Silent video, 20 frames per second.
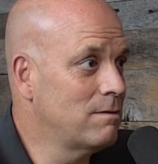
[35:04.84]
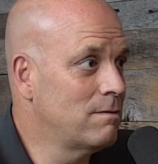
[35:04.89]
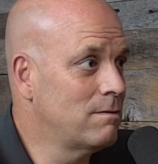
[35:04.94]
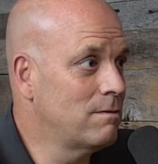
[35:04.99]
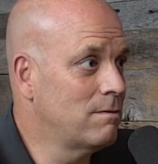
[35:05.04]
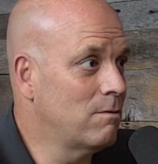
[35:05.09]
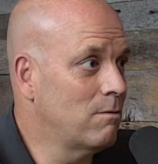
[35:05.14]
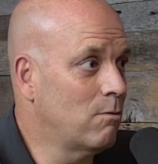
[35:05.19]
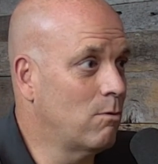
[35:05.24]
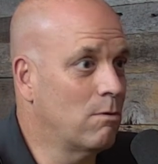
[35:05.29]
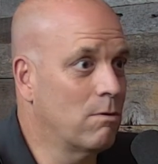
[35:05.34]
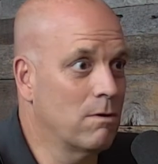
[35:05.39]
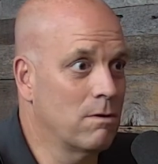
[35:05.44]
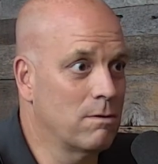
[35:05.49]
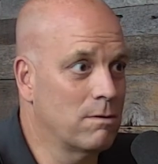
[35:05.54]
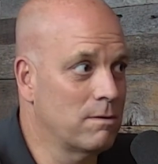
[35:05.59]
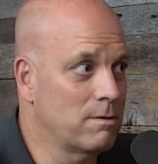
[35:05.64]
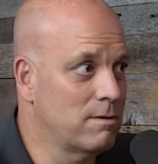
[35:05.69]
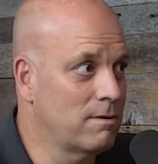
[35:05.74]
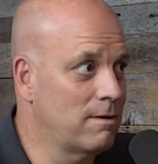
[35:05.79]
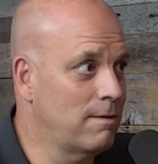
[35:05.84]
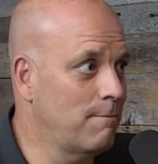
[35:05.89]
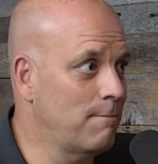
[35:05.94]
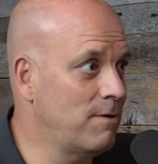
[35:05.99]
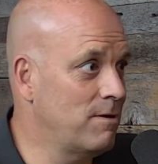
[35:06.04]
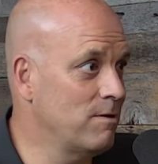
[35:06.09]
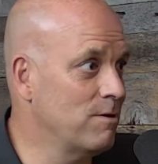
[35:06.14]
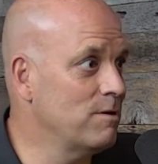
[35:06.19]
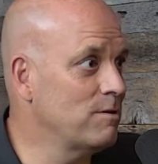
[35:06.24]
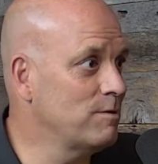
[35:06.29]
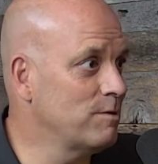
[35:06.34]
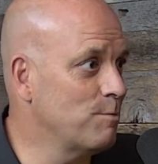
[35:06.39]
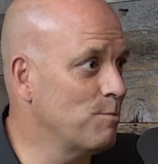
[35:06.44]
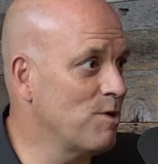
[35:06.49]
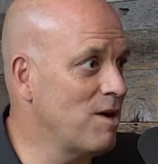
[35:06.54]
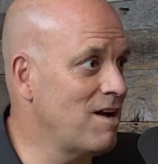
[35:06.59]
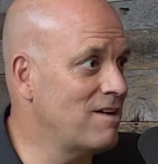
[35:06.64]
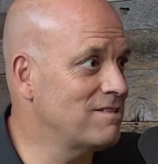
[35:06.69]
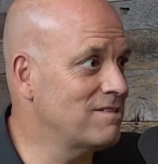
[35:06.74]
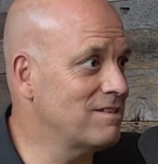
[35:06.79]
or Imperial,
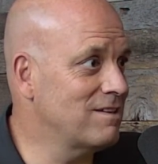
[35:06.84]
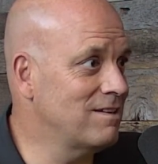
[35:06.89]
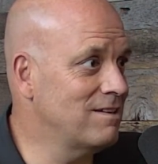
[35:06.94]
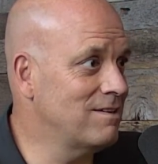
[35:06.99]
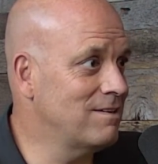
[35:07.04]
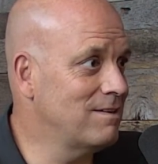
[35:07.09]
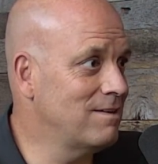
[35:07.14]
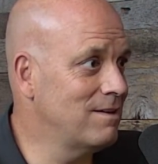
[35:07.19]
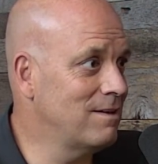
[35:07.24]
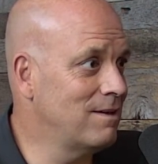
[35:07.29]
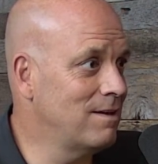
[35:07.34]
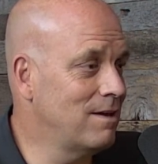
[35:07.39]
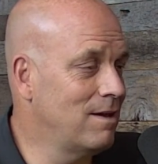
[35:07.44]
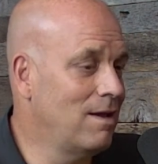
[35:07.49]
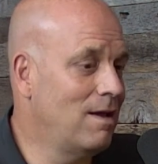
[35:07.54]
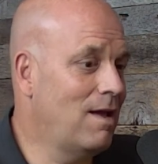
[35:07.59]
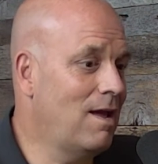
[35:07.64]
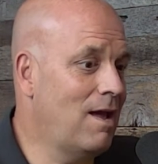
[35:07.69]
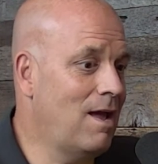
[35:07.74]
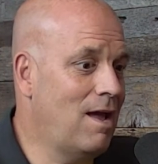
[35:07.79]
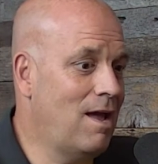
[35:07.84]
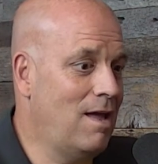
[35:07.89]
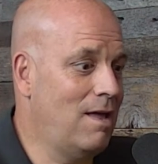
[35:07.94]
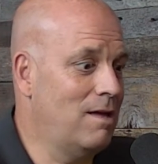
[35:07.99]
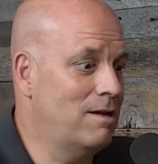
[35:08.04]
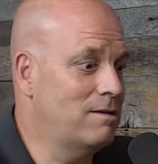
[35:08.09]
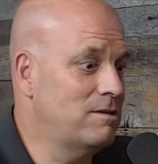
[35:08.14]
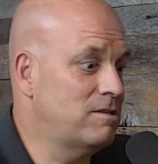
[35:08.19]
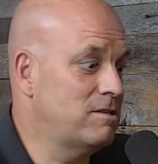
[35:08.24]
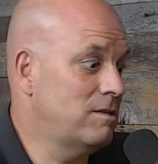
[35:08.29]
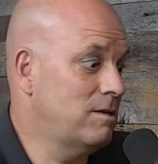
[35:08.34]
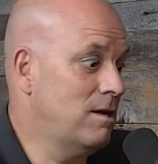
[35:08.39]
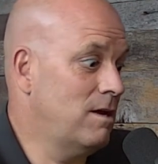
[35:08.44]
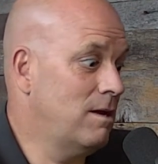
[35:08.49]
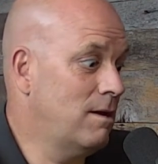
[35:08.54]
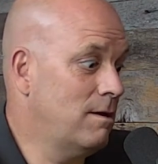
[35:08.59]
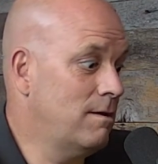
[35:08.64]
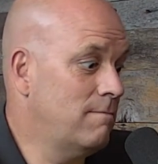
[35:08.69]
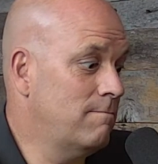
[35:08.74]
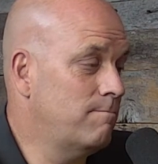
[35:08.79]
Nebraska. And
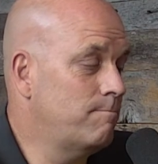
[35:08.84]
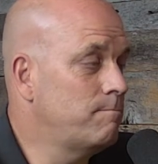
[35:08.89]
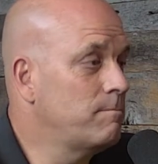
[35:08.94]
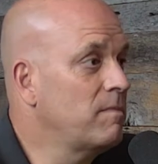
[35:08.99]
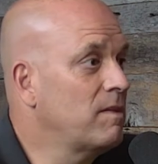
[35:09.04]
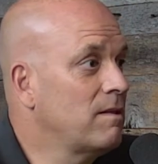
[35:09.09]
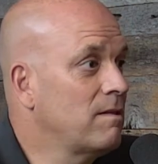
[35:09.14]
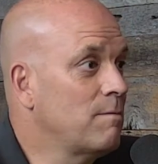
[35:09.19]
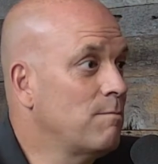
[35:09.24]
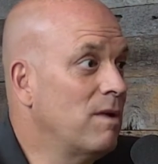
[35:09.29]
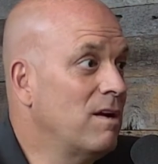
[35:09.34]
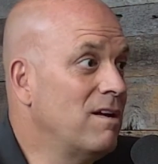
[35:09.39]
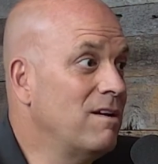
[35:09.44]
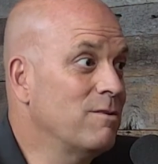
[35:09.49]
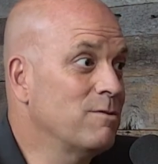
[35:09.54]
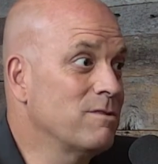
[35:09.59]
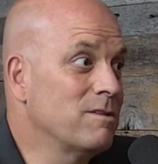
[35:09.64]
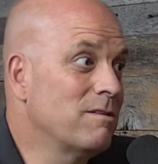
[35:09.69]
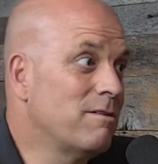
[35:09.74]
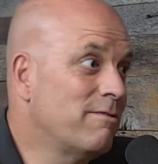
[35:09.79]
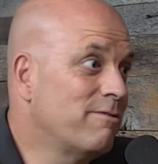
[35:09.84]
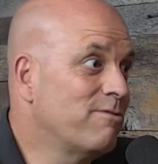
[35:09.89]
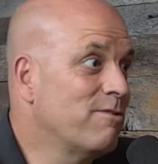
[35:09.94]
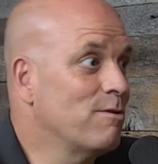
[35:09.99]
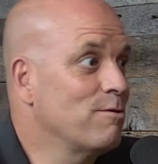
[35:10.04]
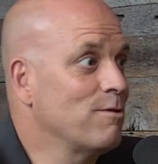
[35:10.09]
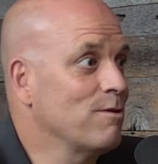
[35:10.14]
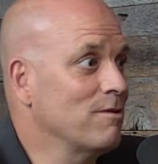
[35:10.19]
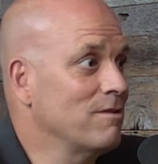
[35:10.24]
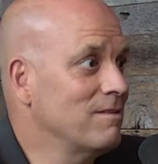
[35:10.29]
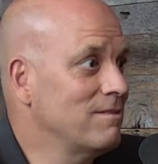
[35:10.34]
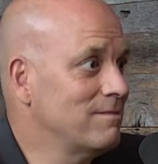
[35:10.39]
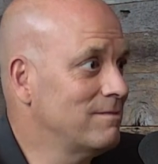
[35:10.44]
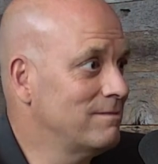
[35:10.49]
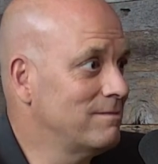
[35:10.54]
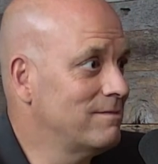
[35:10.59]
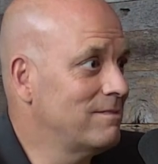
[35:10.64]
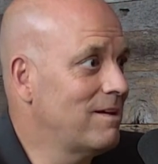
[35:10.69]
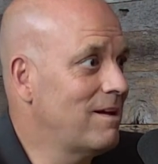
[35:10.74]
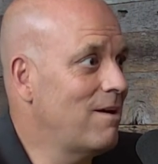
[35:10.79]
the money goes a little further
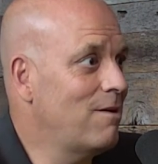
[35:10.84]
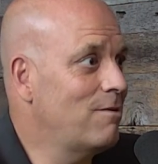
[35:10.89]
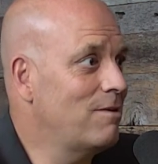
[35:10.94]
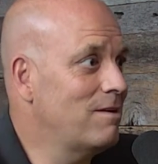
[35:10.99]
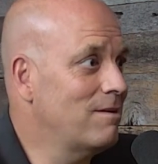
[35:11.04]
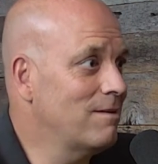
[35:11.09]
out here.